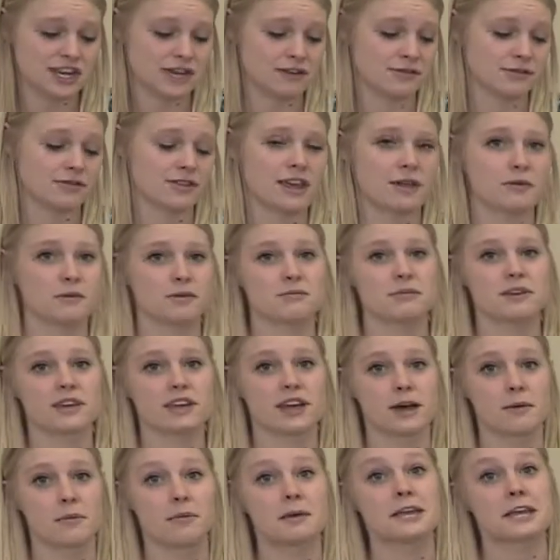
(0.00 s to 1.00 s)
and they would
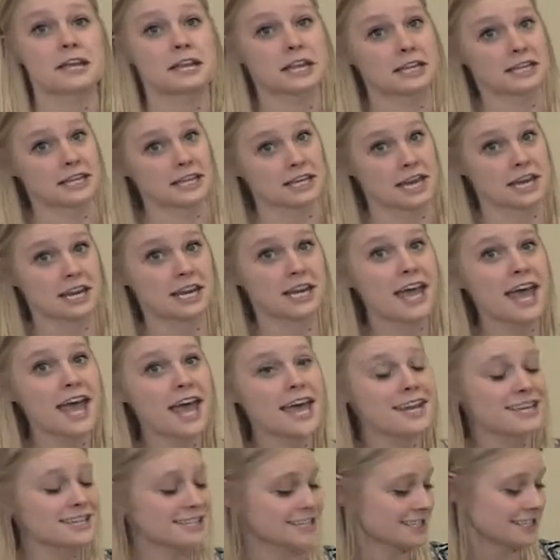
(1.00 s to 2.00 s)
become, yet
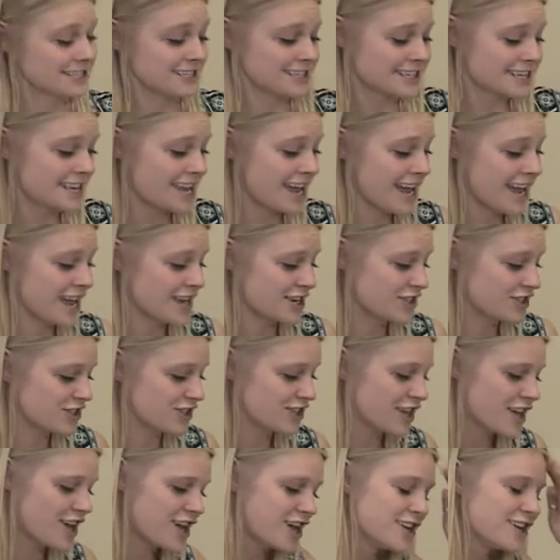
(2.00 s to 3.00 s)
again, disengaged.